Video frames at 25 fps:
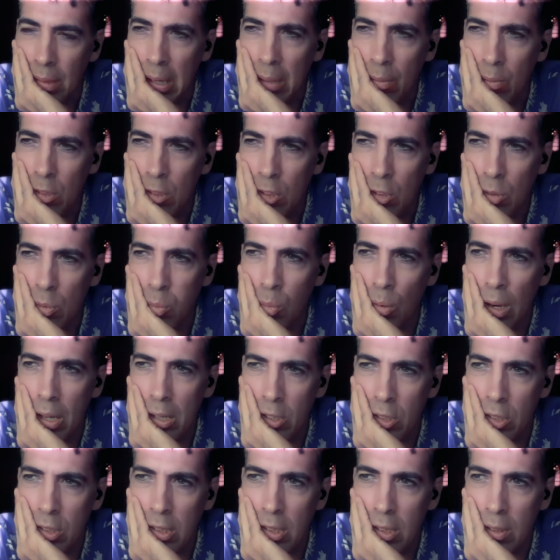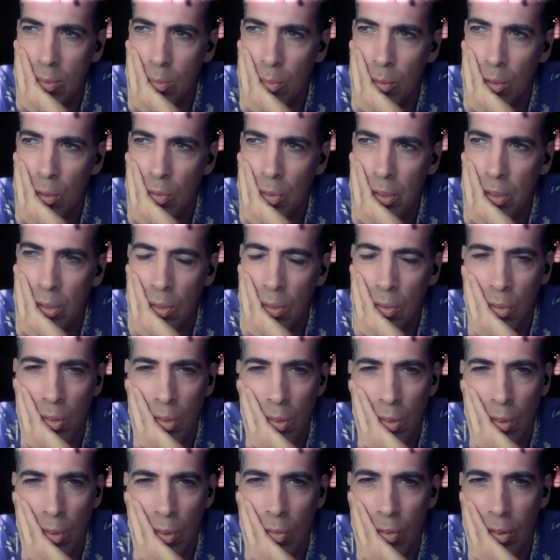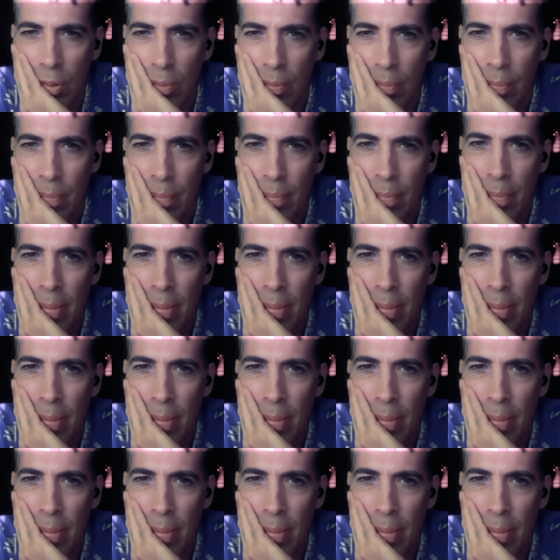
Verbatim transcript: I would just watch these movies over and over.